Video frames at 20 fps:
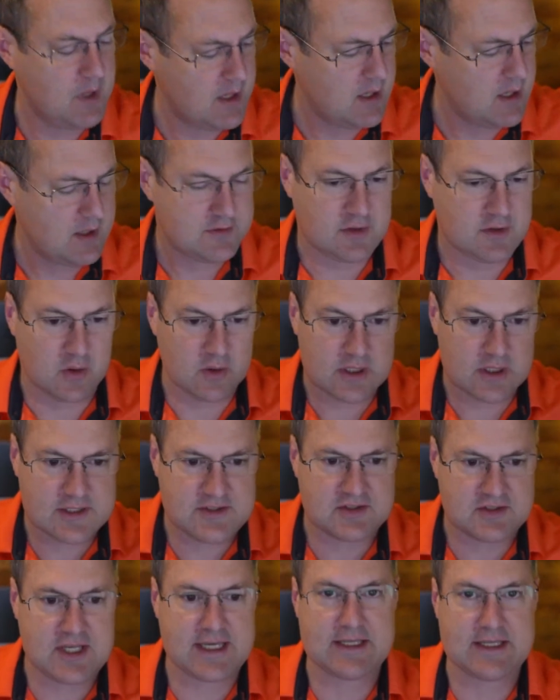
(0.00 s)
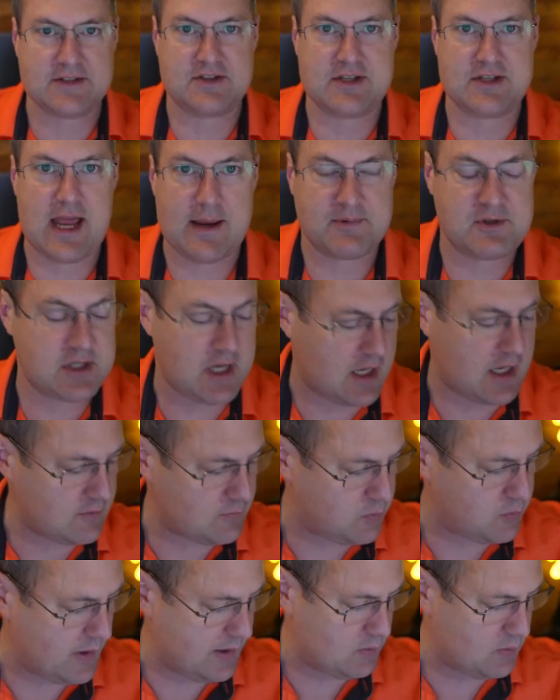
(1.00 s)
So let's take a snapshot
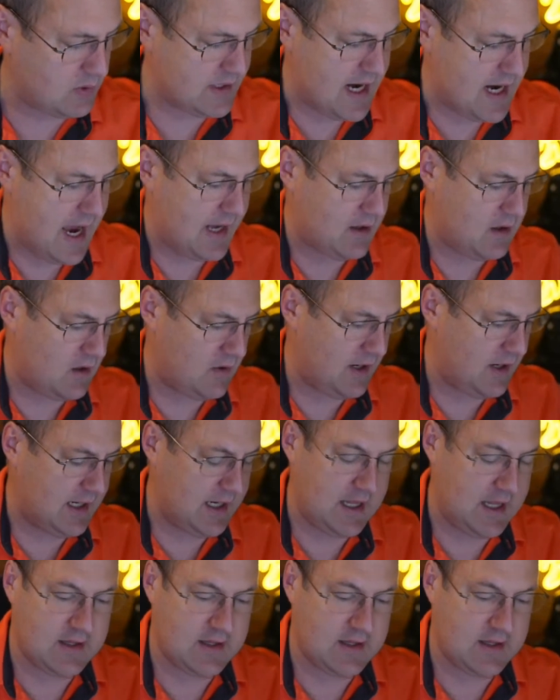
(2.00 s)
of where we're at. All right.